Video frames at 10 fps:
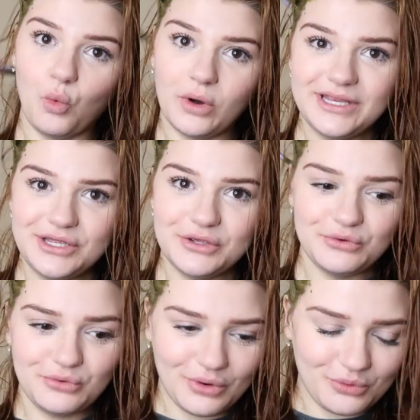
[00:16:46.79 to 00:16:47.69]
What do
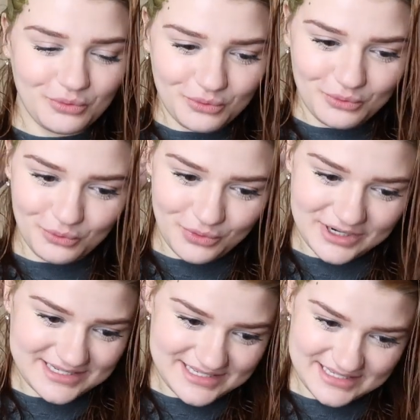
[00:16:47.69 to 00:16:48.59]
you
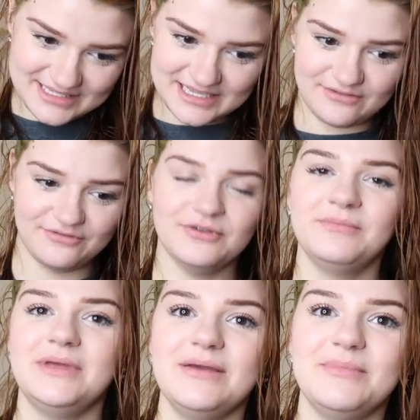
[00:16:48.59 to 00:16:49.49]
wanna see
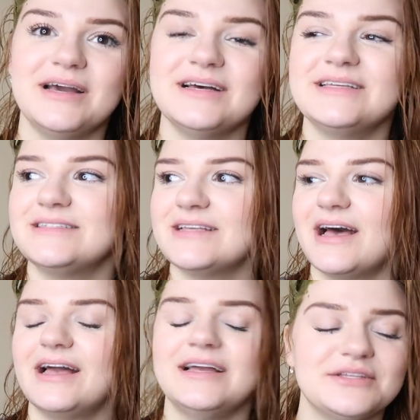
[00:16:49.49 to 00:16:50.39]
from me? Because
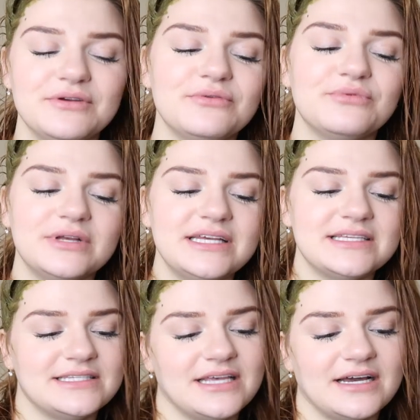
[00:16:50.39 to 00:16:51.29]
it really
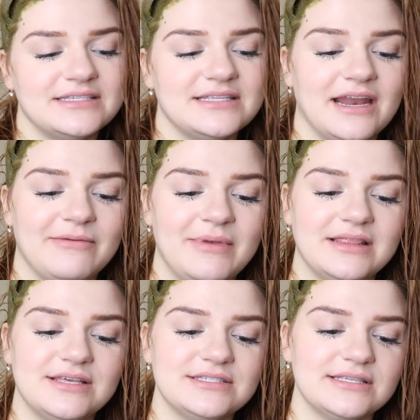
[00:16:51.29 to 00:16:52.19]
sucks that I
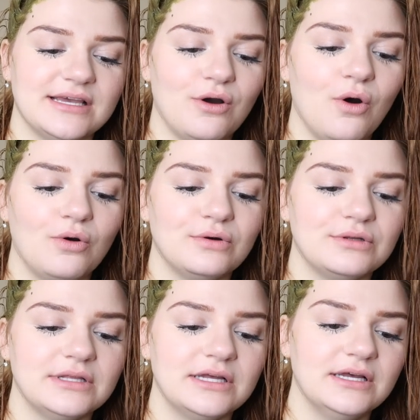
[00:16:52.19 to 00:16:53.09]
made this like
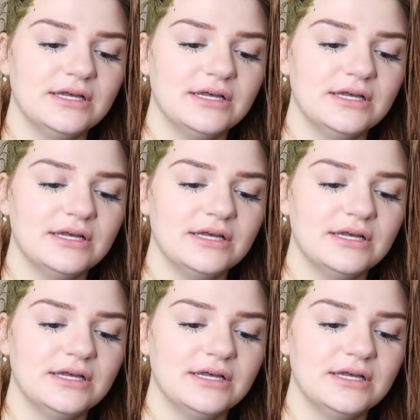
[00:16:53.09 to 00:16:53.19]
whole